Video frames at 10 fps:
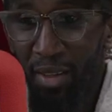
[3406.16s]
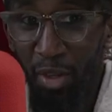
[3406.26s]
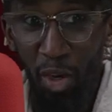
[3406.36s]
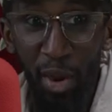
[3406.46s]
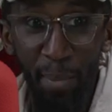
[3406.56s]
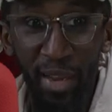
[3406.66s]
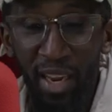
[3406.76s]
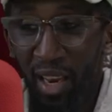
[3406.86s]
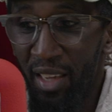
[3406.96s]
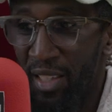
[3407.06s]
And you're wearing big
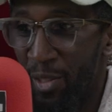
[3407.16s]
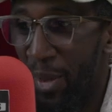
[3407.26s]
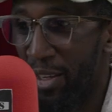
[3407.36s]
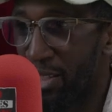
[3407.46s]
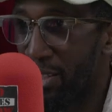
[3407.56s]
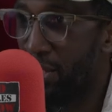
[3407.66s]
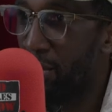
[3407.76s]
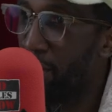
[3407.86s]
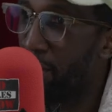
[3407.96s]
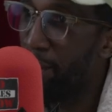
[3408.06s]
glasses. But they got no
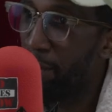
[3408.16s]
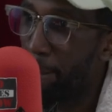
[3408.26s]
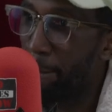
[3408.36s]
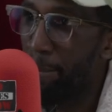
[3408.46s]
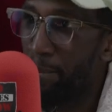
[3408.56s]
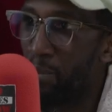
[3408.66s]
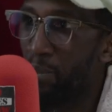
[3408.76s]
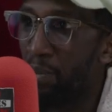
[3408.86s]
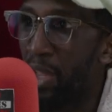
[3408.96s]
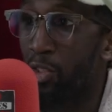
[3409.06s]
interest in you.
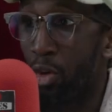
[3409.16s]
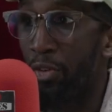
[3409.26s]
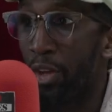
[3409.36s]
That's a good thing,